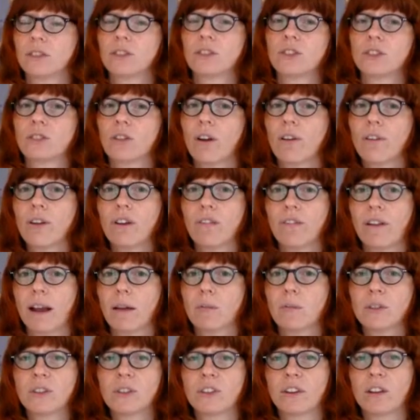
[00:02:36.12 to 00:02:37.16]
The story
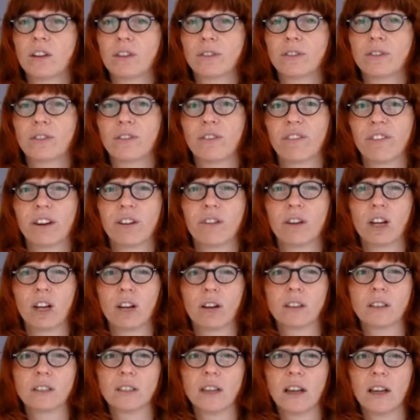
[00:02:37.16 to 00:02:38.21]
rambles along for a very long